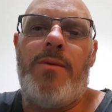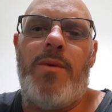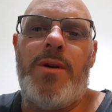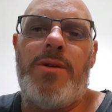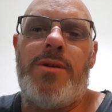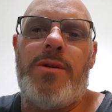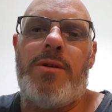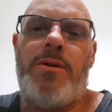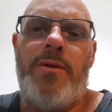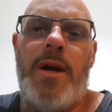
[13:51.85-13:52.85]

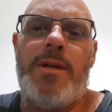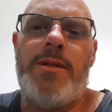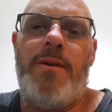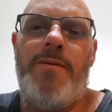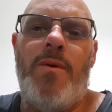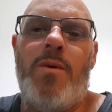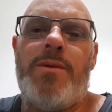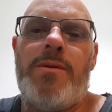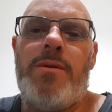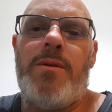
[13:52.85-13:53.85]
which creates that
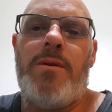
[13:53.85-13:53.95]
force,